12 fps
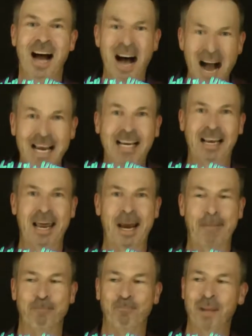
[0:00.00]
I
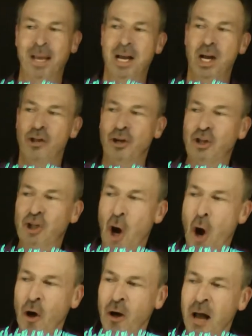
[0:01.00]
claim the
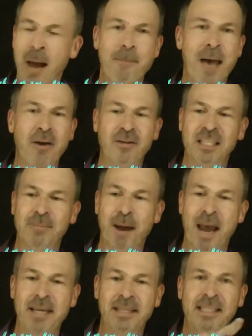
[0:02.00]
total amount of
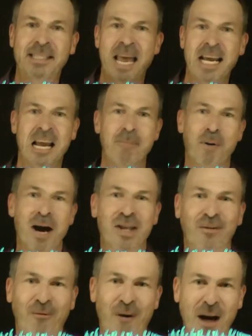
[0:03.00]
space taken up by
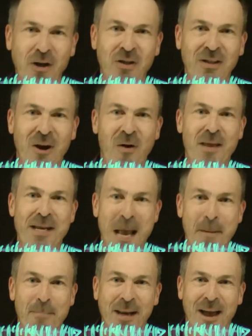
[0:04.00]
the fractions on the
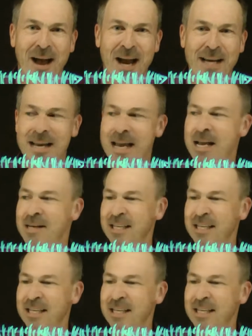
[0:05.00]
number line,